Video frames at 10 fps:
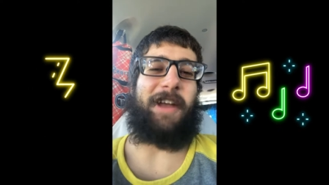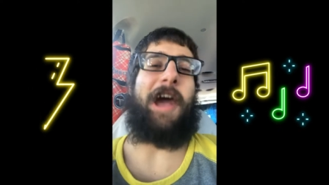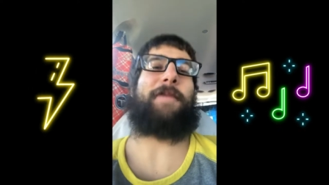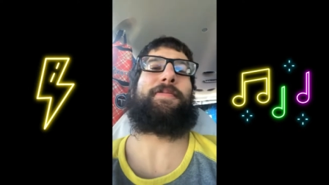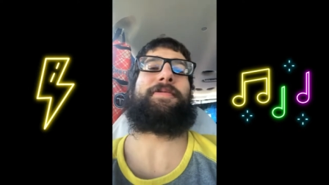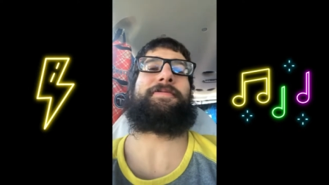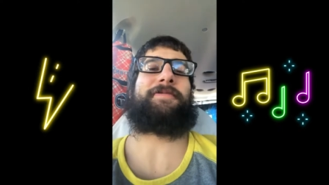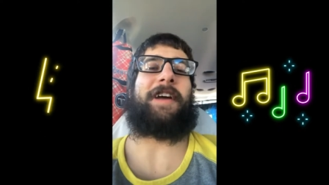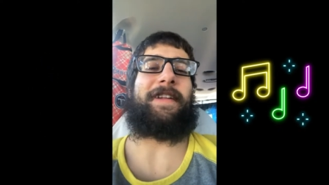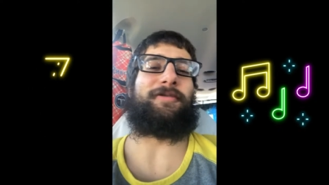cop
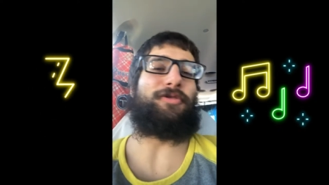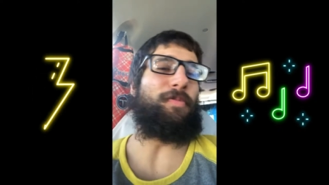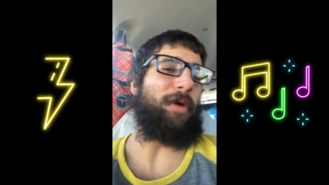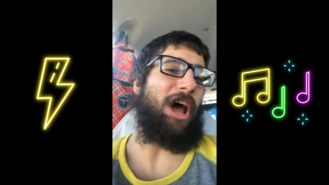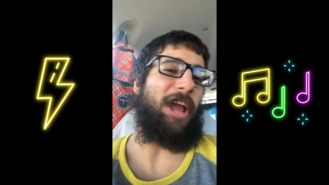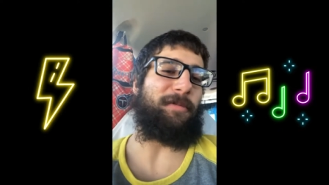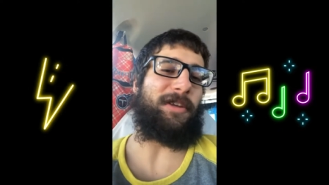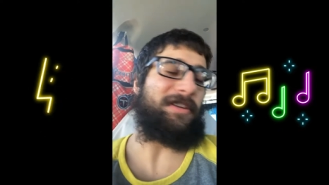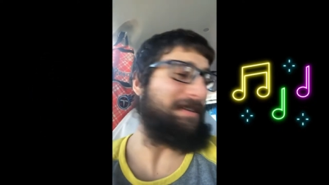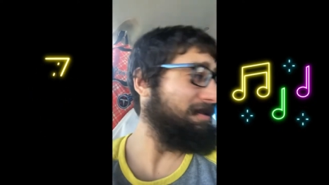kind of loop behind
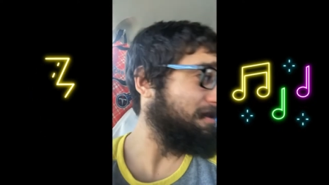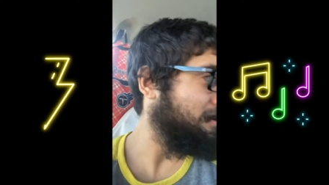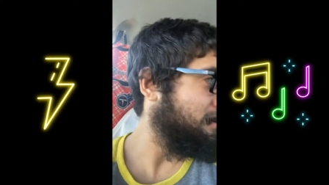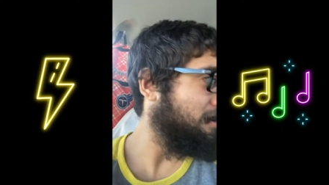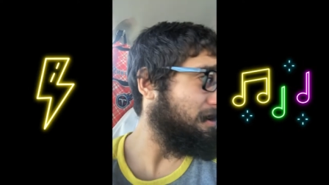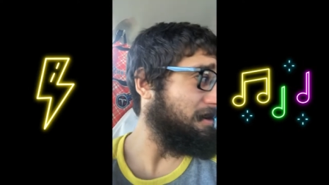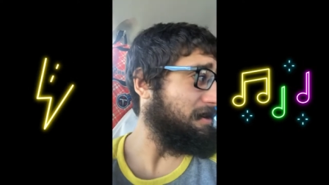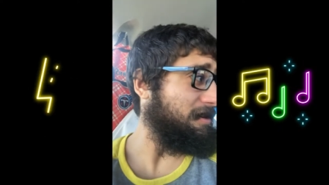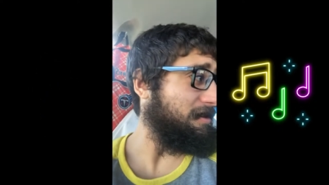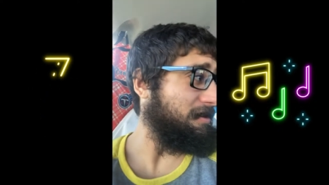me,
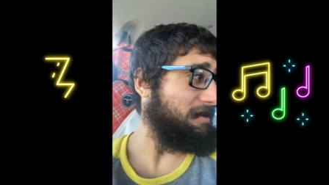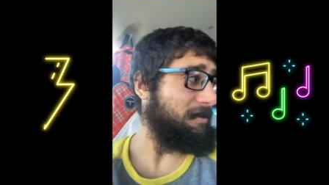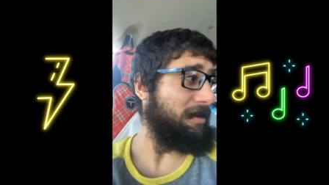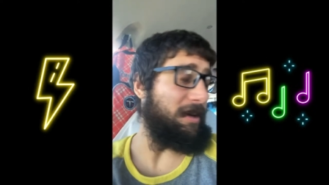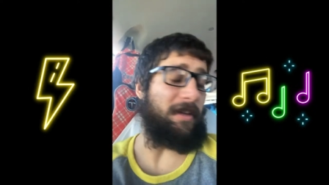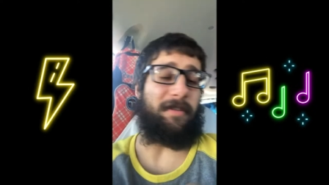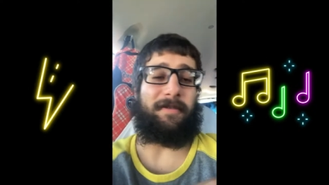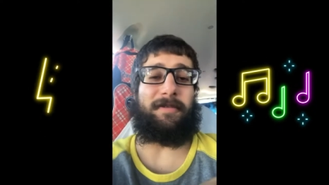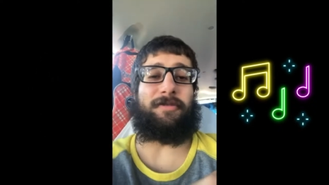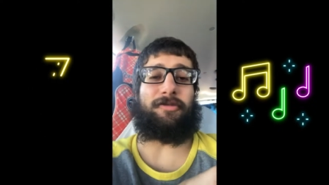like,
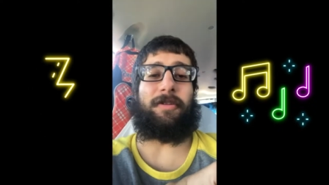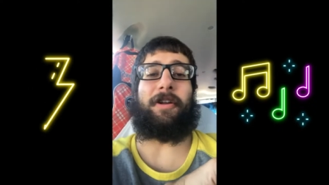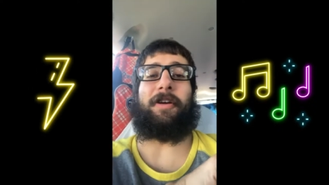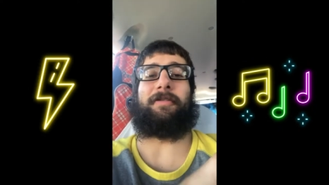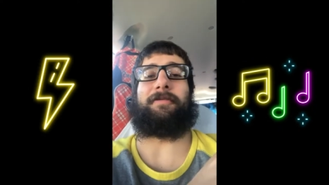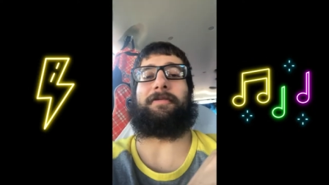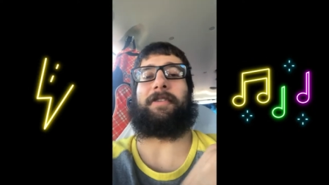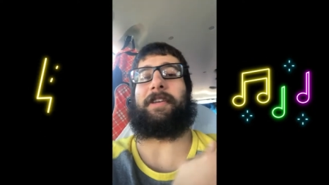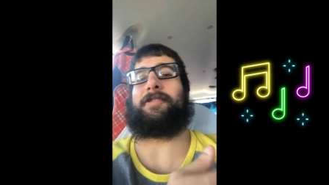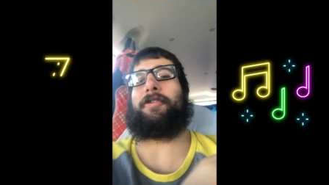you know,
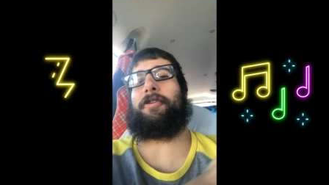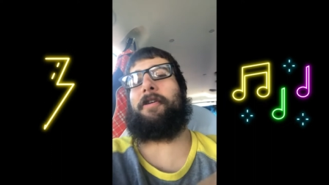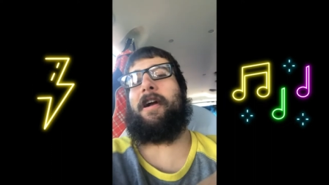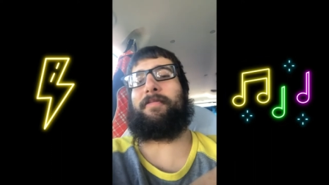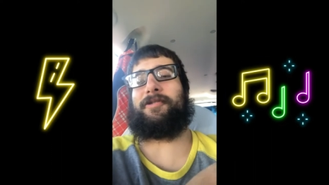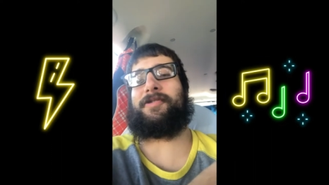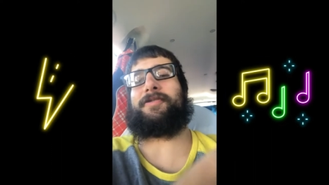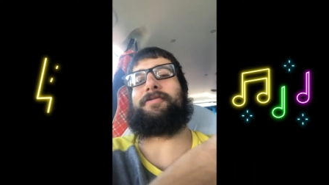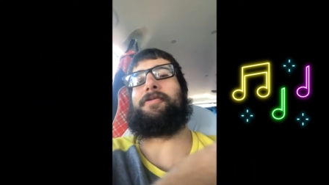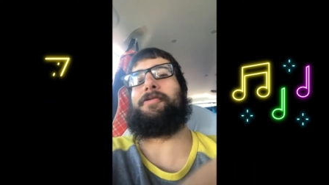like turn around but
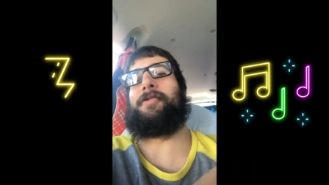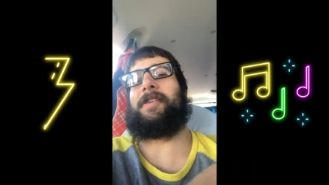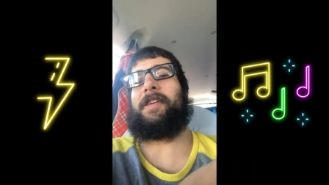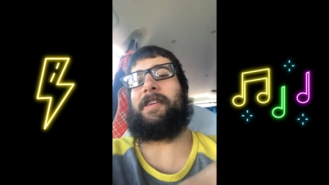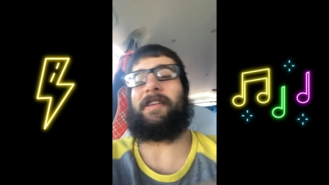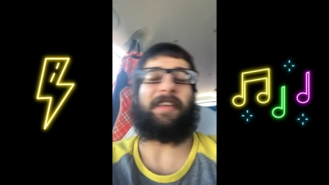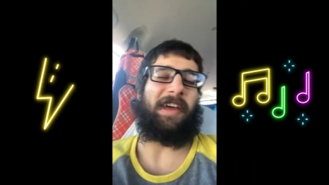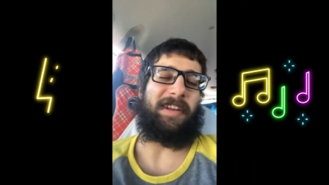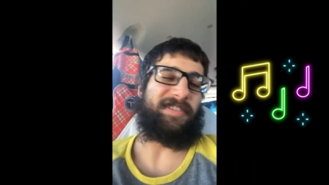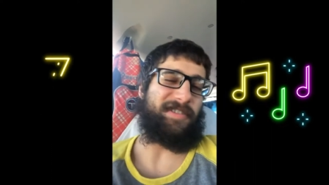slowly, and
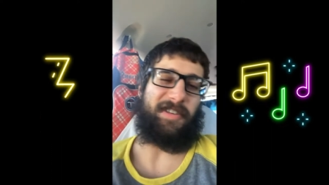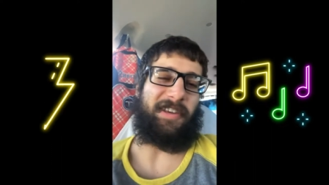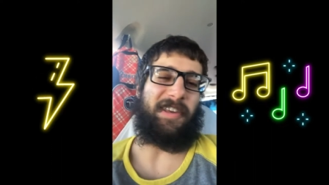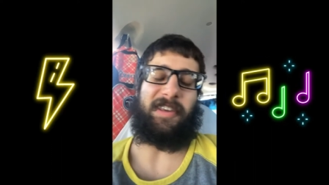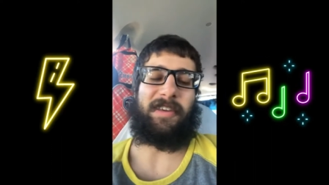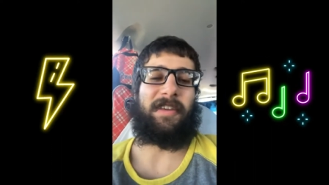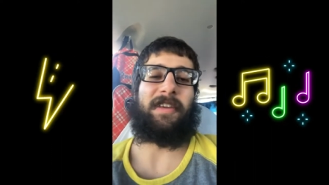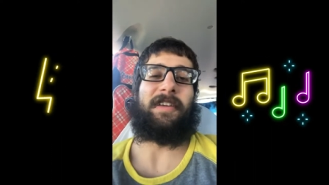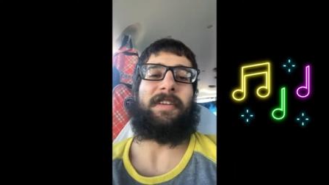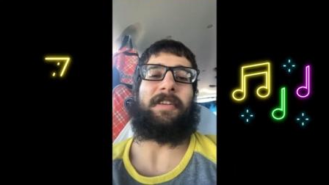kind of just like,
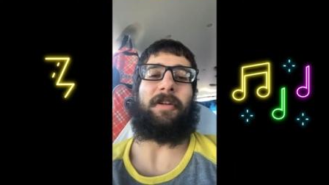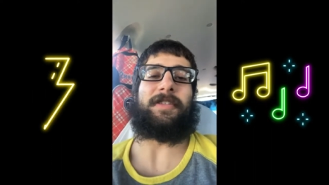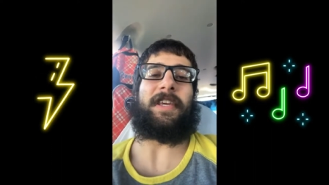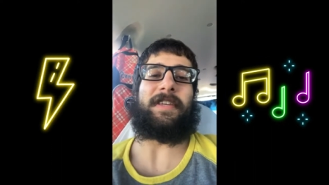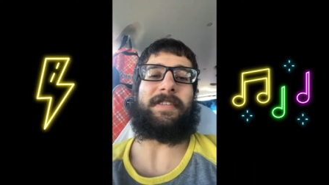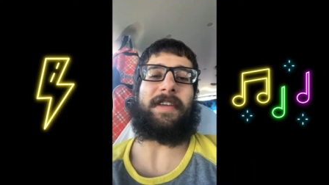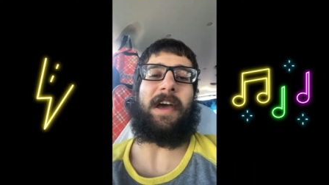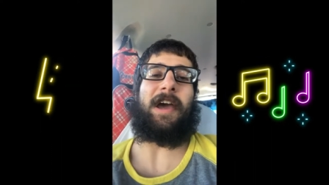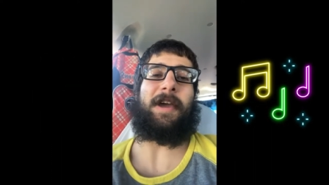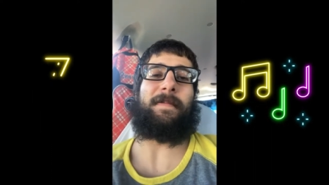you know, take his
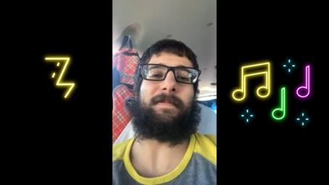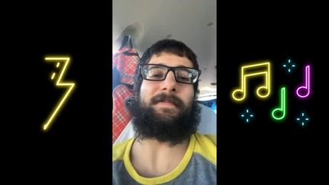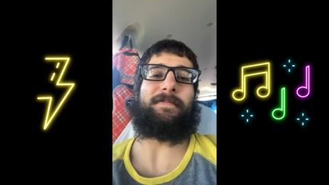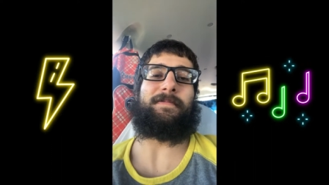time.